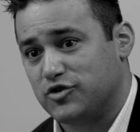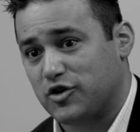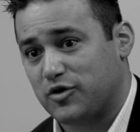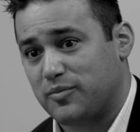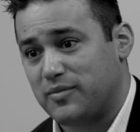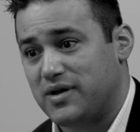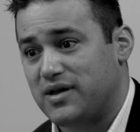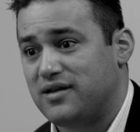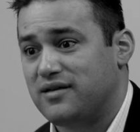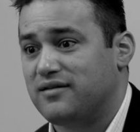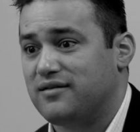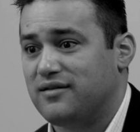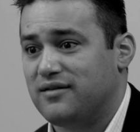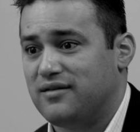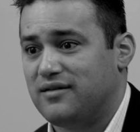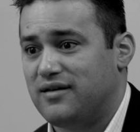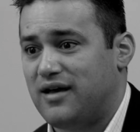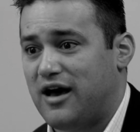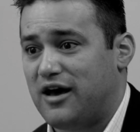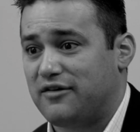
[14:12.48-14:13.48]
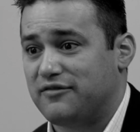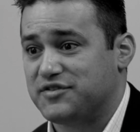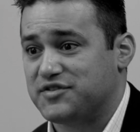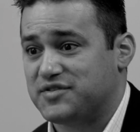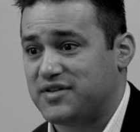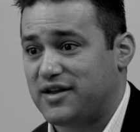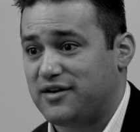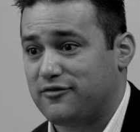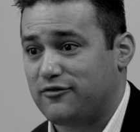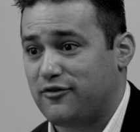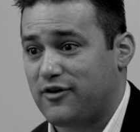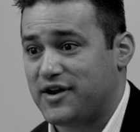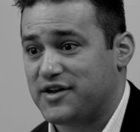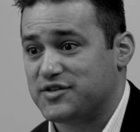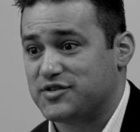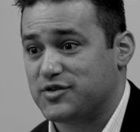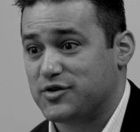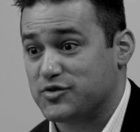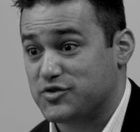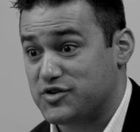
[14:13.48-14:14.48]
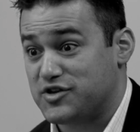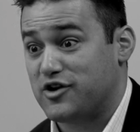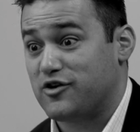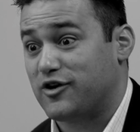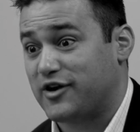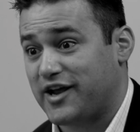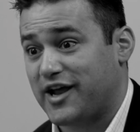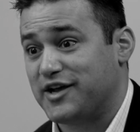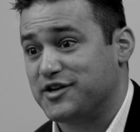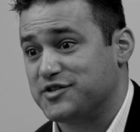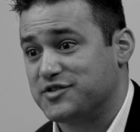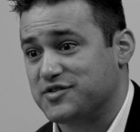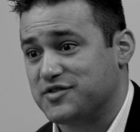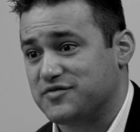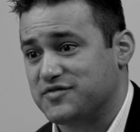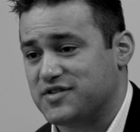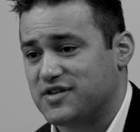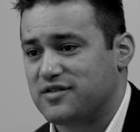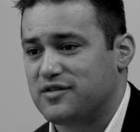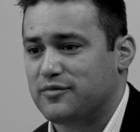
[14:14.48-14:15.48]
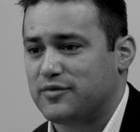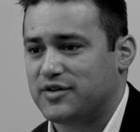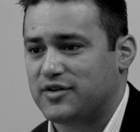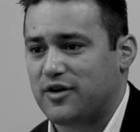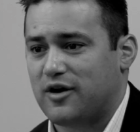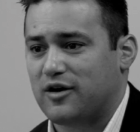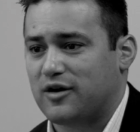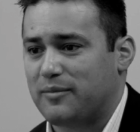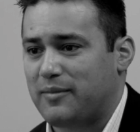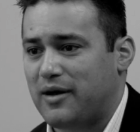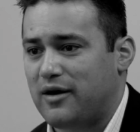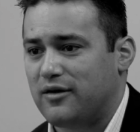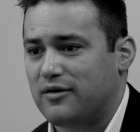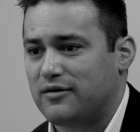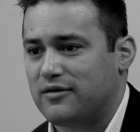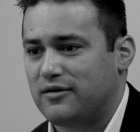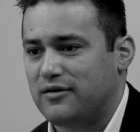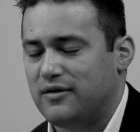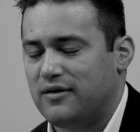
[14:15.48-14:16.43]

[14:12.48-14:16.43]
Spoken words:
took me out of a state of grace, those near occasions of sin that we talk about,